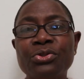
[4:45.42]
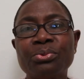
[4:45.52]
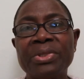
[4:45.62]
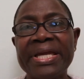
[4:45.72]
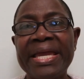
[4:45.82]

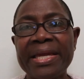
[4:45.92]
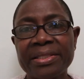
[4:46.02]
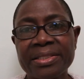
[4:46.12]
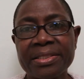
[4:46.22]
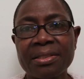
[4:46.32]
to
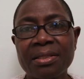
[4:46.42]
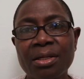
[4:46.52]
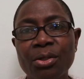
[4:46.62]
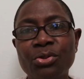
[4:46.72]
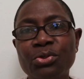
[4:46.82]
get
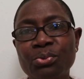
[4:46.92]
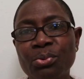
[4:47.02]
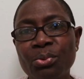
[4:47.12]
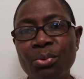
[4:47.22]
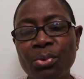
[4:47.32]

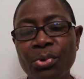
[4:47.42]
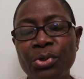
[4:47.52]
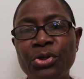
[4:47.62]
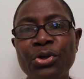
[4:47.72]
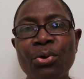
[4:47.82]
to
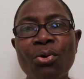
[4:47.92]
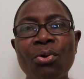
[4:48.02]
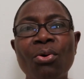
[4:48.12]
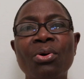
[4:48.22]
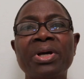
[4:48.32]

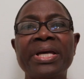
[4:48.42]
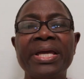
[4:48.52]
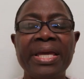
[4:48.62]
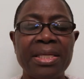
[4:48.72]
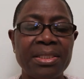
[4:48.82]
your
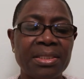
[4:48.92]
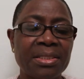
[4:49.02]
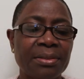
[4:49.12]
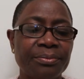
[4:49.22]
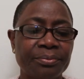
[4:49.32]

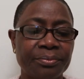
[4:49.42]
gate.